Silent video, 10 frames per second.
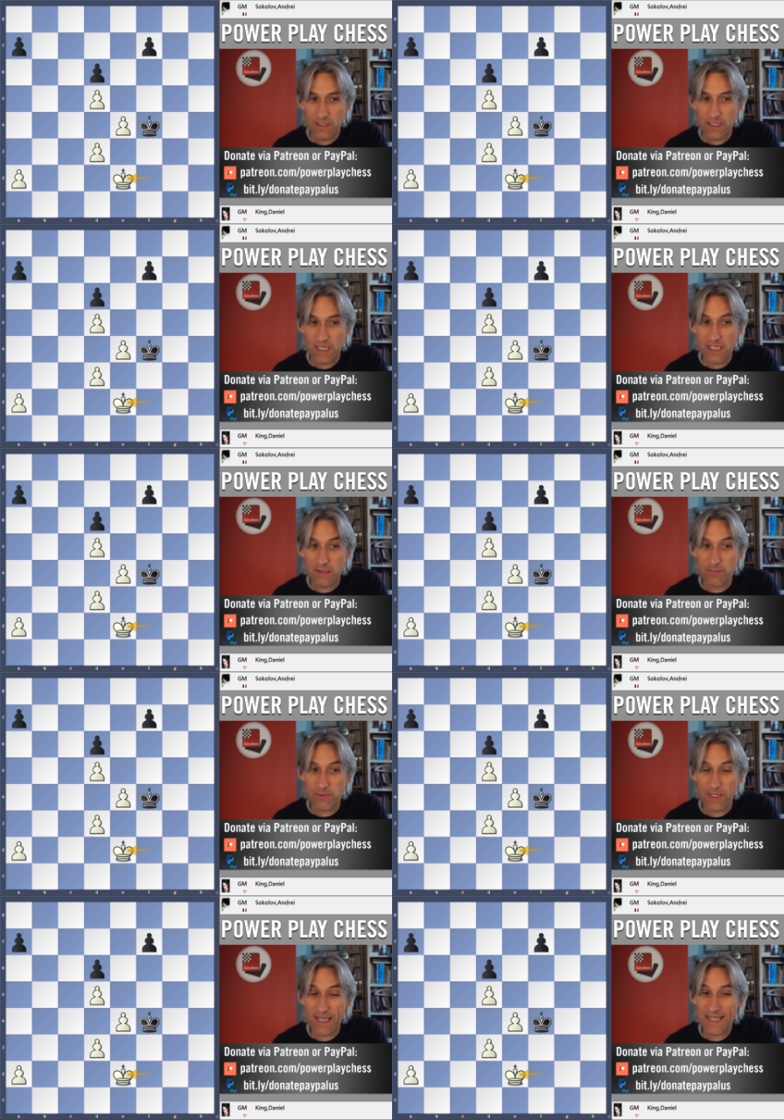he can
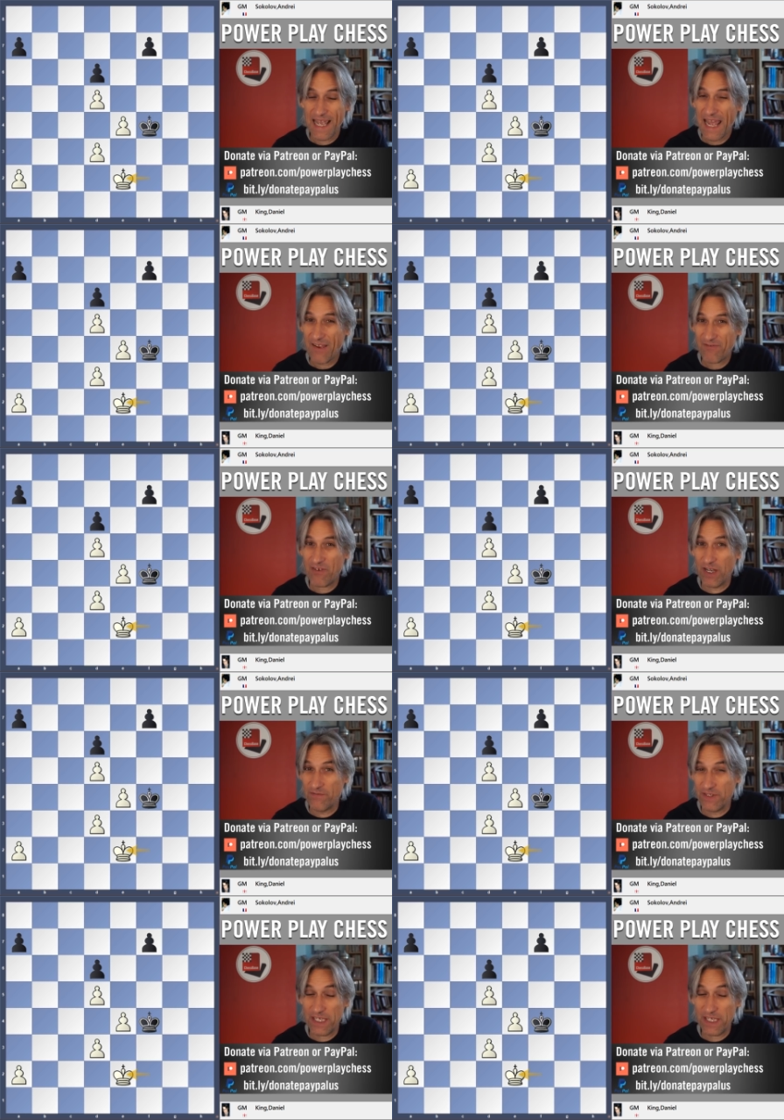play f5.